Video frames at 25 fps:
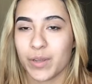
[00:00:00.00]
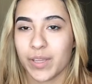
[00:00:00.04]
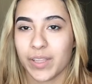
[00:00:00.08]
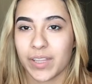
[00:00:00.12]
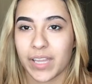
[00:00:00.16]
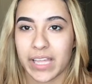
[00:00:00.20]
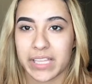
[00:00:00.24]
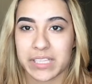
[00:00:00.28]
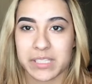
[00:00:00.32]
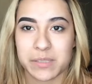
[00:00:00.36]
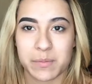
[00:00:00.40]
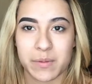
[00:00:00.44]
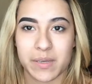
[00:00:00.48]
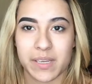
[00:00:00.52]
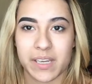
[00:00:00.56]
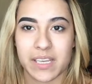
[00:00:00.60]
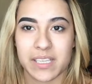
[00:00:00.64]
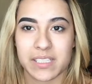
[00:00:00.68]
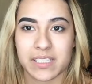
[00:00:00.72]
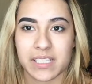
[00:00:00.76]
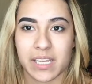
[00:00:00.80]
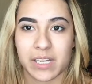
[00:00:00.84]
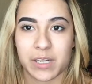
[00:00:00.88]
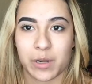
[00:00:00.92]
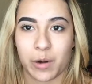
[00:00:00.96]
ring lights
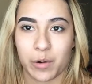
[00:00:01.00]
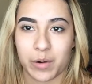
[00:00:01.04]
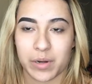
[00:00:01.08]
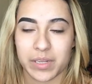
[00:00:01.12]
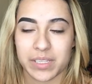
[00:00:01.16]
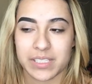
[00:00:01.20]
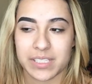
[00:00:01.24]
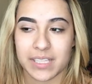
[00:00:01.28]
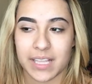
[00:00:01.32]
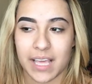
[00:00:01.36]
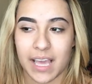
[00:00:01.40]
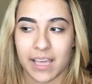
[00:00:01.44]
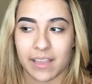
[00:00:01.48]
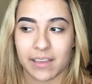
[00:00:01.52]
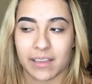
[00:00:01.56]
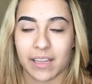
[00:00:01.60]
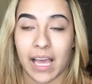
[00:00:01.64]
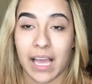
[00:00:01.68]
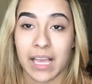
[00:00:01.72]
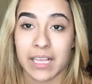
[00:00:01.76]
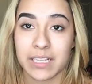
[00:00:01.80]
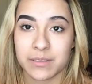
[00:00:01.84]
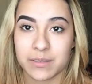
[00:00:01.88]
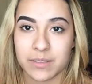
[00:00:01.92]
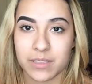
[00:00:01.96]
because I noticed that
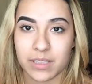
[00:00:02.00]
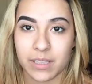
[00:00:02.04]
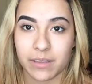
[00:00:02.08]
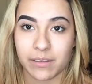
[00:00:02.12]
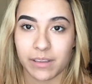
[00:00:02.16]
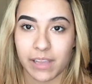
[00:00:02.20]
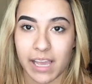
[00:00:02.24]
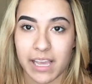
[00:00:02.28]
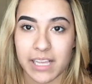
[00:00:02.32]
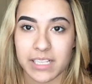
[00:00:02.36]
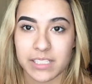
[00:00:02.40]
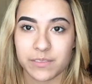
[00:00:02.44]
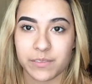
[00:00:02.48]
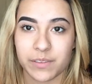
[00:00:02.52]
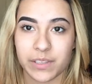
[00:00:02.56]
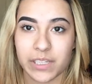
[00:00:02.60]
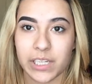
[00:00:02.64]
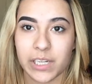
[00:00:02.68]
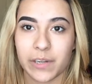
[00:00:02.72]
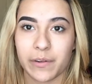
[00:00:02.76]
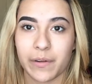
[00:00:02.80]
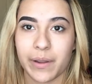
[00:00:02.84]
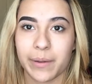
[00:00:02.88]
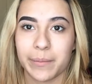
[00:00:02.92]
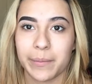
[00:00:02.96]
the last
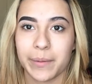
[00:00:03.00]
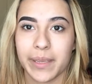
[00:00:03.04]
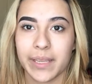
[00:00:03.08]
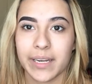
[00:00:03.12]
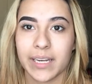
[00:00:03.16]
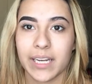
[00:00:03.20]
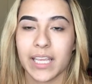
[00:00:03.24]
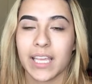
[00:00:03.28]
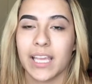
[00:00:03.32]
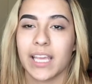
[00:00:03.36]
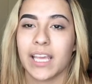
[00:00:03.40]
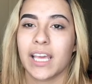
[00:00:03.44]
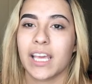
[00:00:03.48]
video I made,